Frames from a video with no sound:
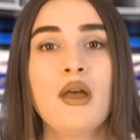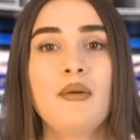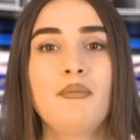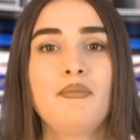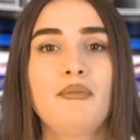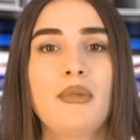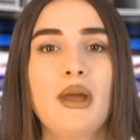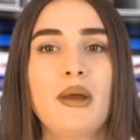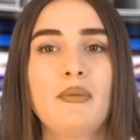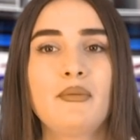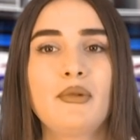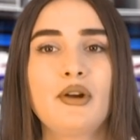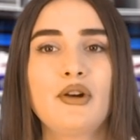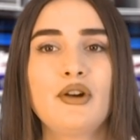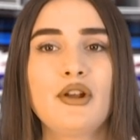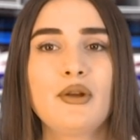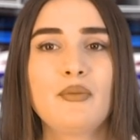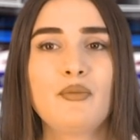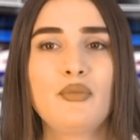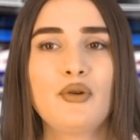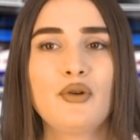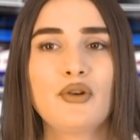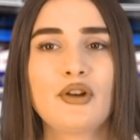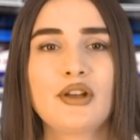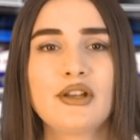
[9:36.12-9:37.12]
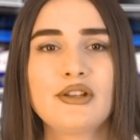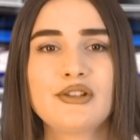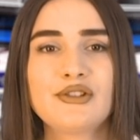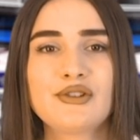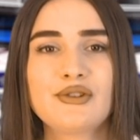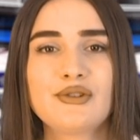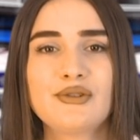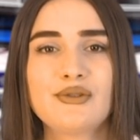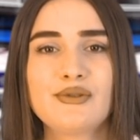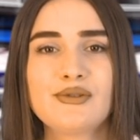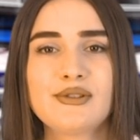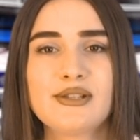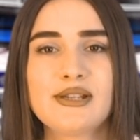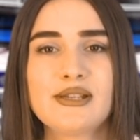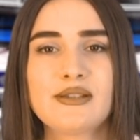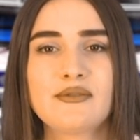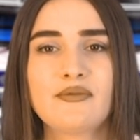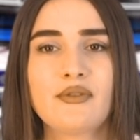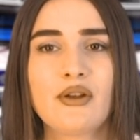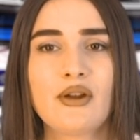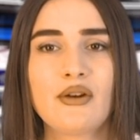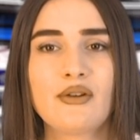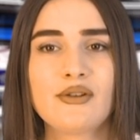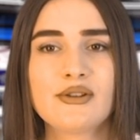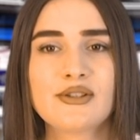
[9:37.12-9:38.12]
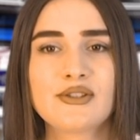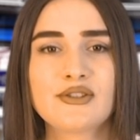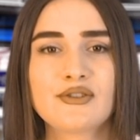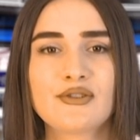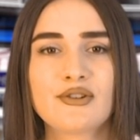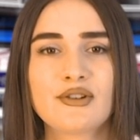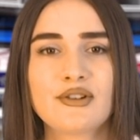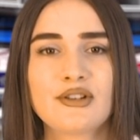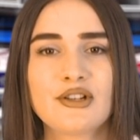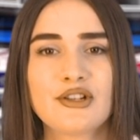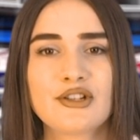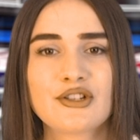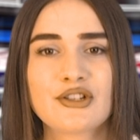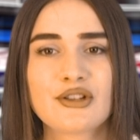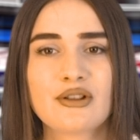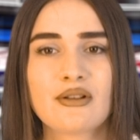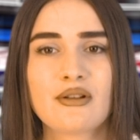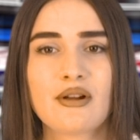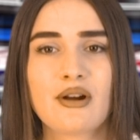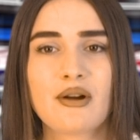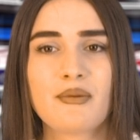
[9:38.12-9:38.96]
Memory book introduces various traditional